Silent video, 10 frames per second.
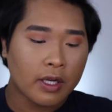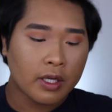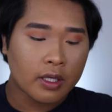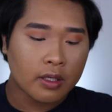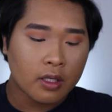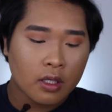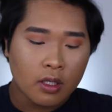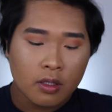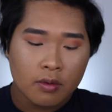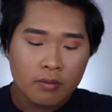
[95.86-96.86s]
very,
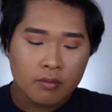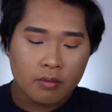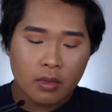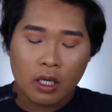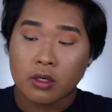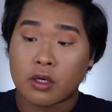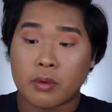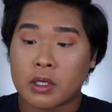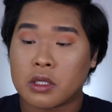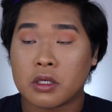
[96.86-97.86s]
I don't know
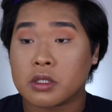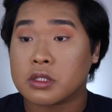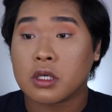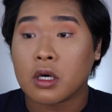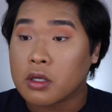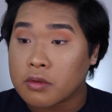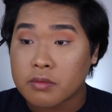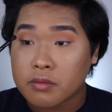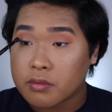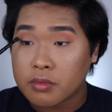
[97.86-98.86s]
what color it's called.
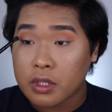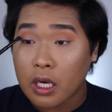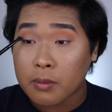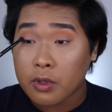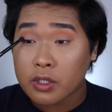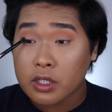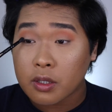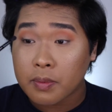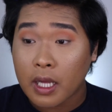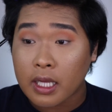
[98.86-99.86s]
I'm going to
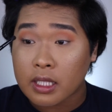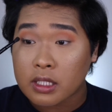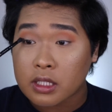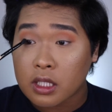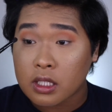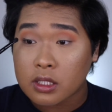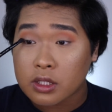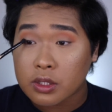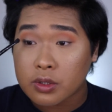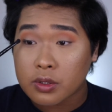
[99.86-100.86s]
apply this
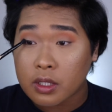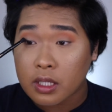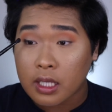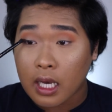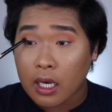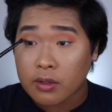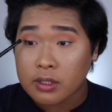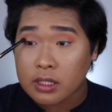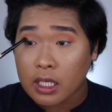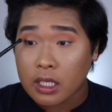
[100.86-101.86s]
to the
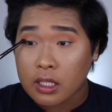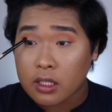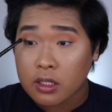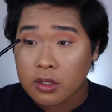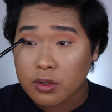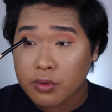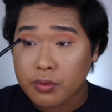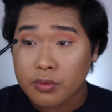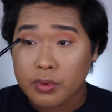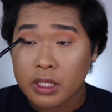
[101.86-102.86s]
outside
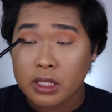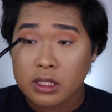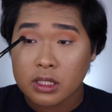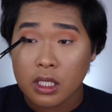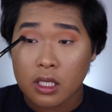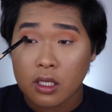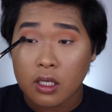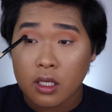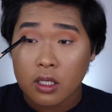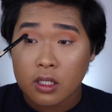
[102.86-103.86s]
crease,
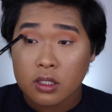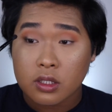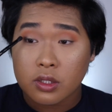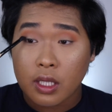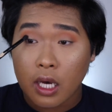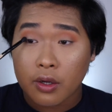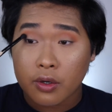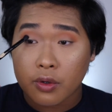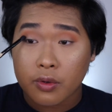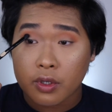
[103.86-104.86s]
to the
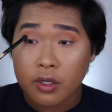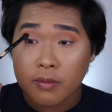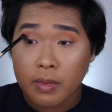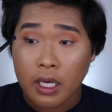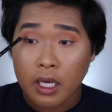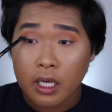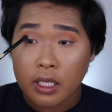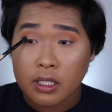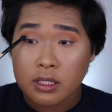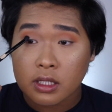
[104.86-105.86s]
outer corner of my
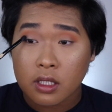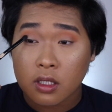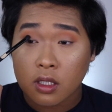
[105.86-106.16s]
eyes,